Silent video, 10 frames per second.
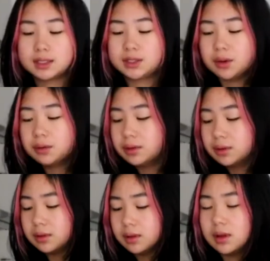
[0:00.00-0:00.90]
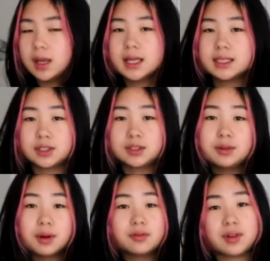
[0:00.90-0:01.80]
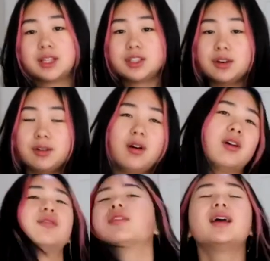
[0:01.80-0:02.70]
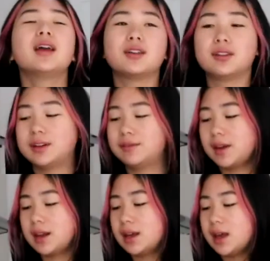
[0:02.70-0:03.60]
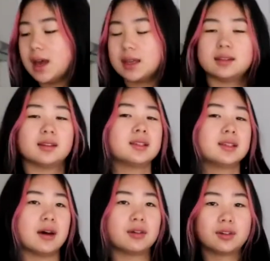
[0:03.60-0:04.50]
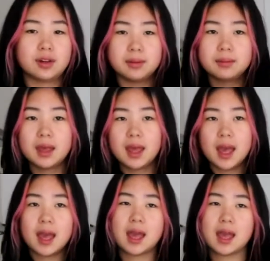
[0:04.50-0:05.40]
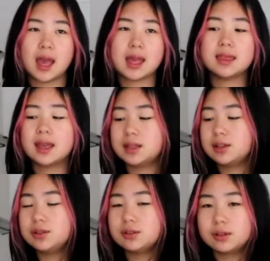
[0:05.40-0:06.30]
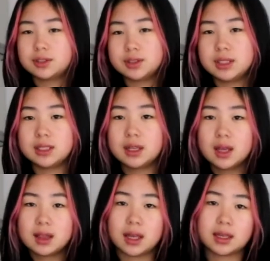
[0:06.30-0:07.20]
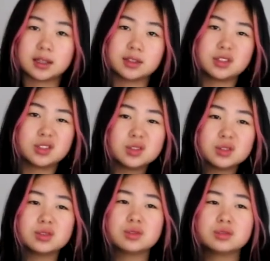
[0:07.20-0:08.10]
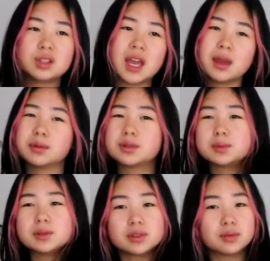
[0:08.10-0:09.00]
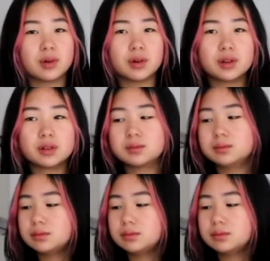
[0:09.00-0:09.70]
So it's a 2-to-1 ratio of Greek feta and sour cream. And then you also need 2 tablespoons of oil,